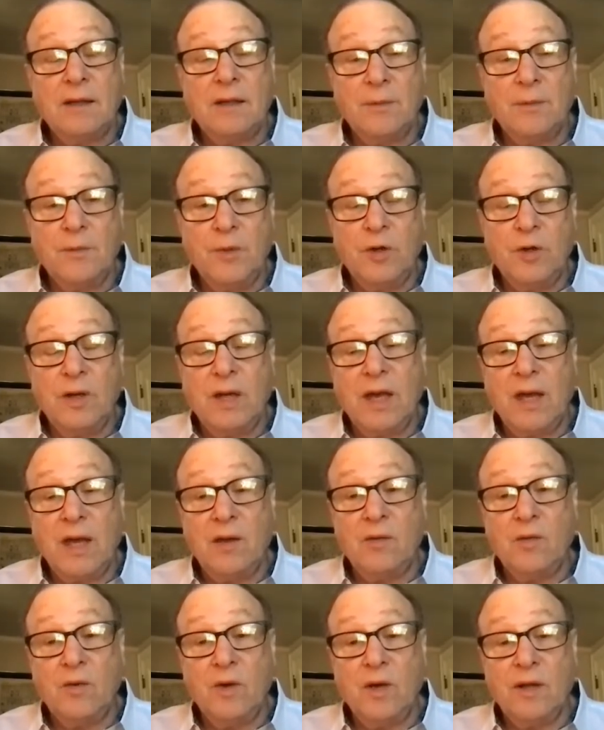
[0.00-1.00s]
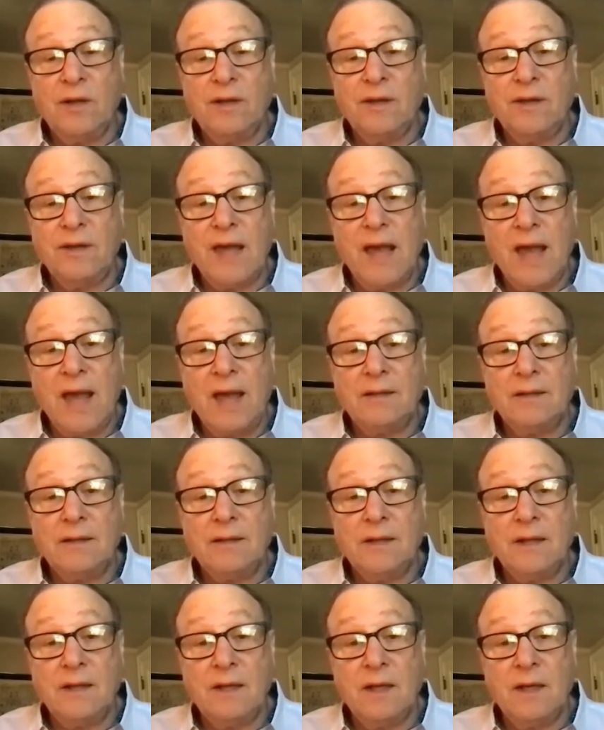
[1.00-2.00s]
communicate with that
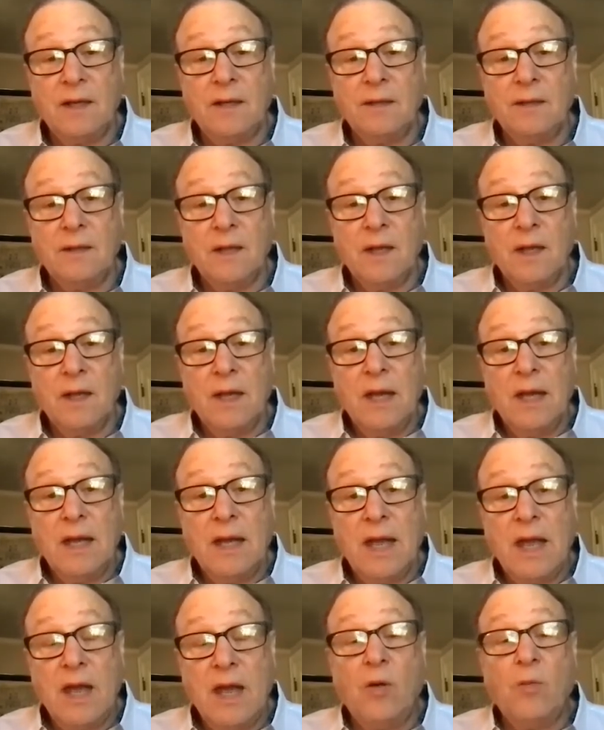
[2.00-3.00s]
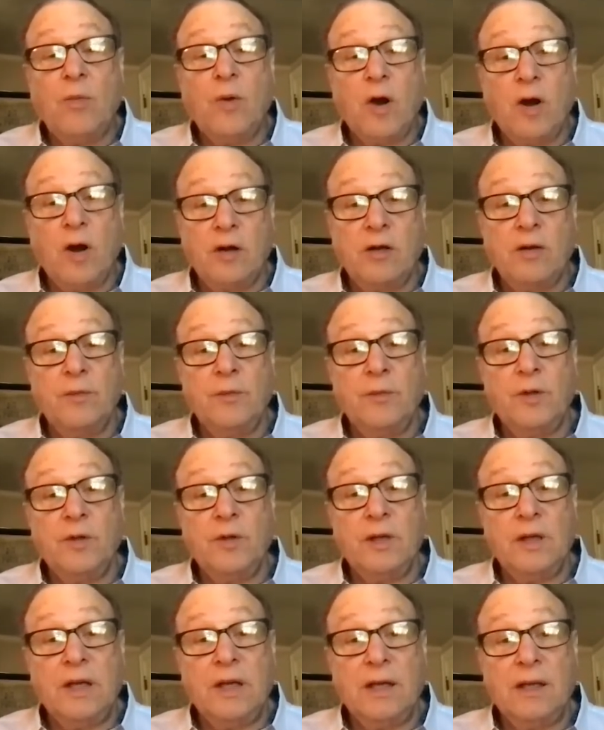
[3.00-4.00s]
help our
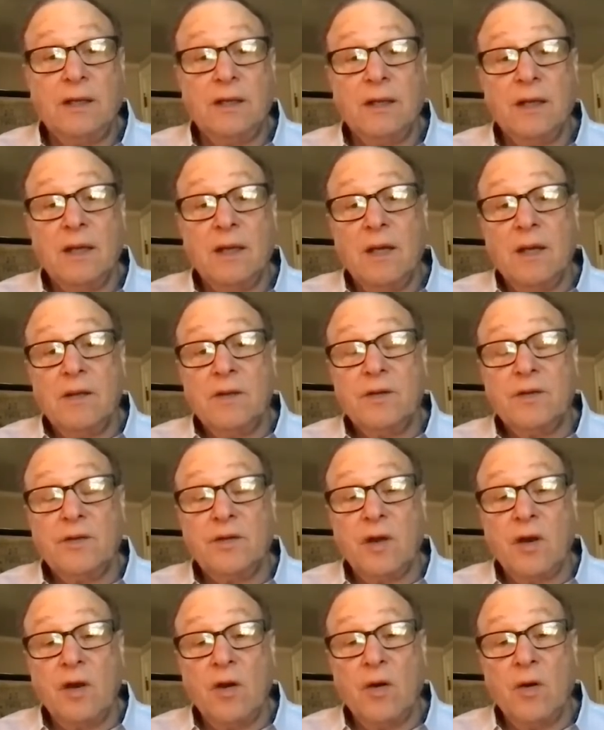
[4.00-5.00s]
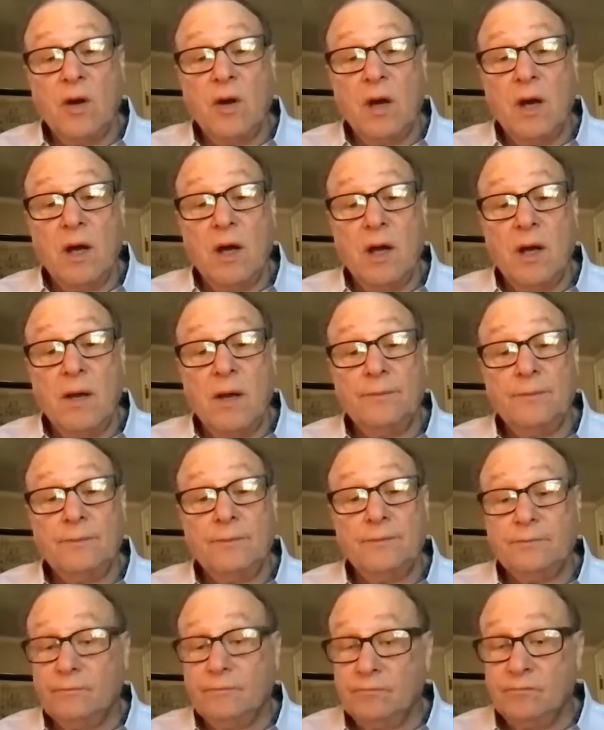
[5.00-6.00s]
community. So
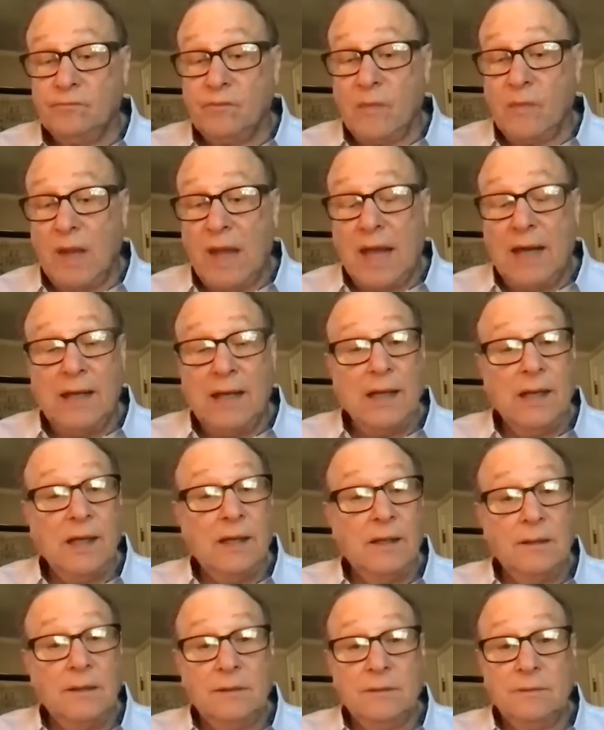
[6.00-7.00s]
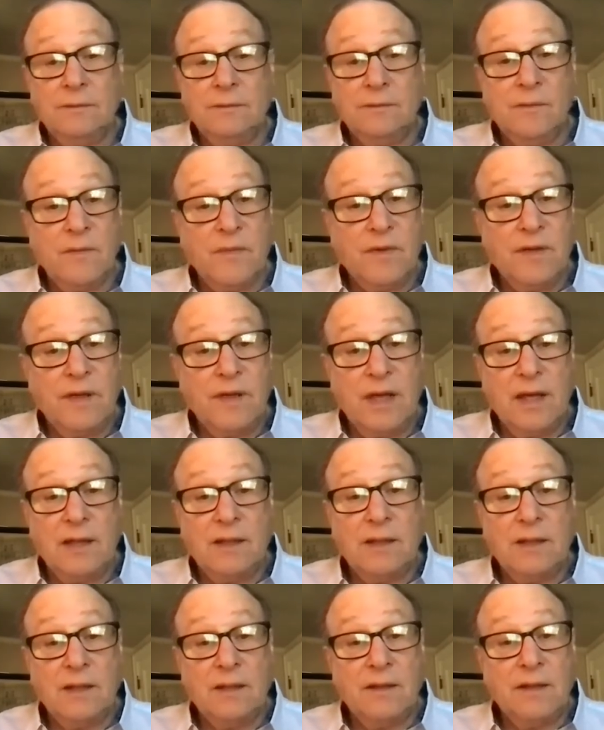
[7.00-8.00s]

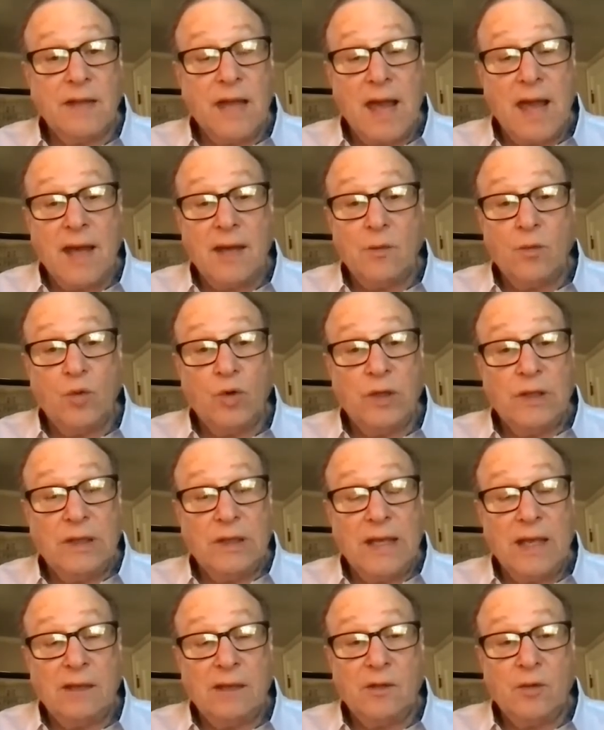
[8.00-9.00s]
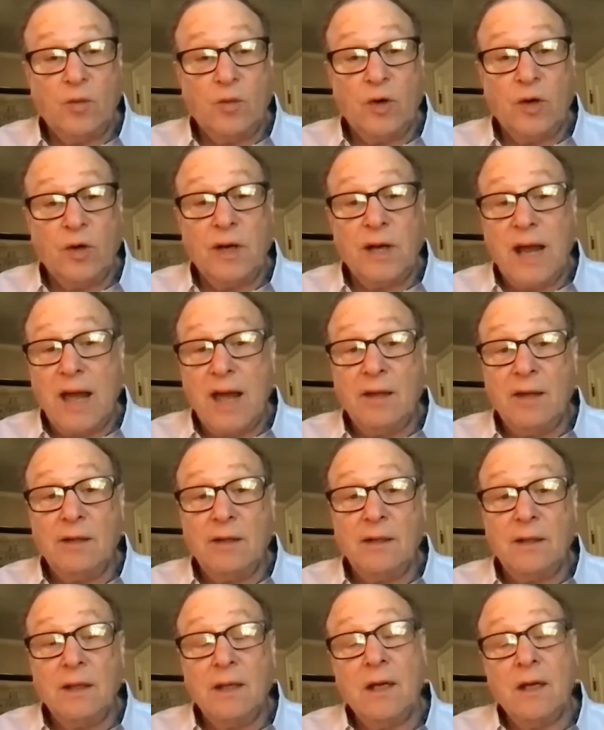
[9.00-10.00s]
anything that would get the word
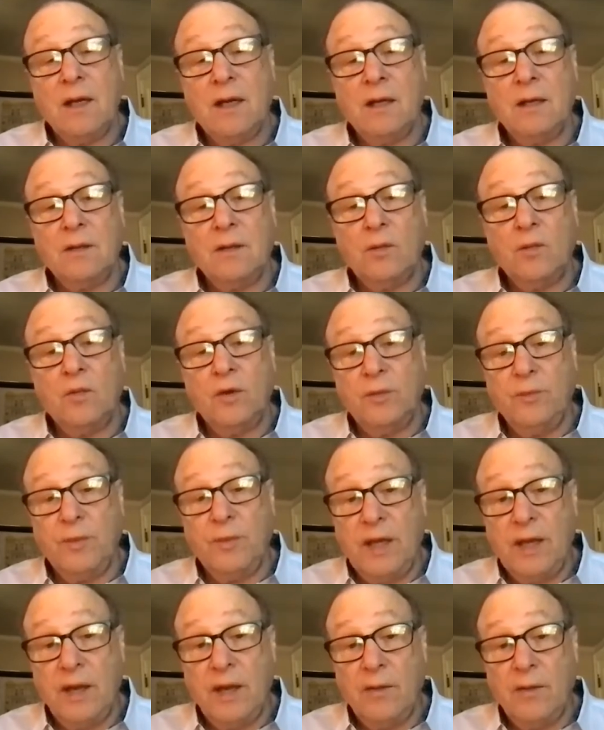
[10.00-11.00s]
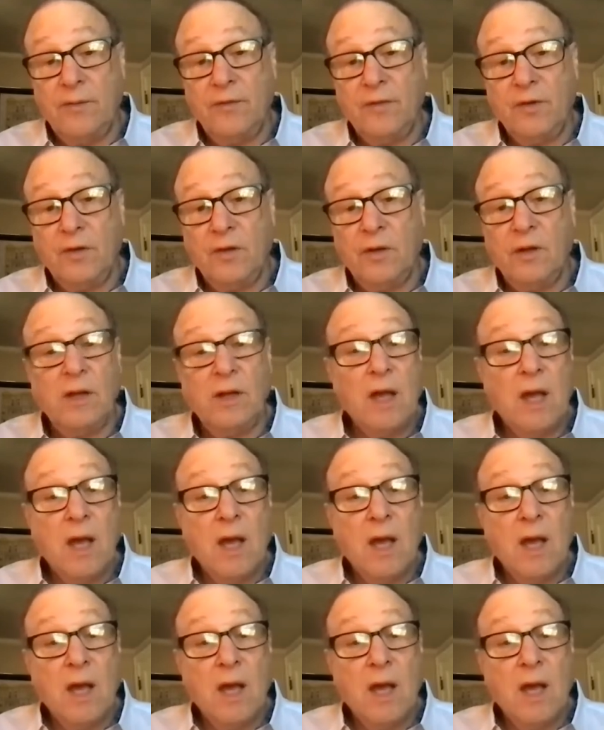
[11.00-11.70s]
out would be helpful.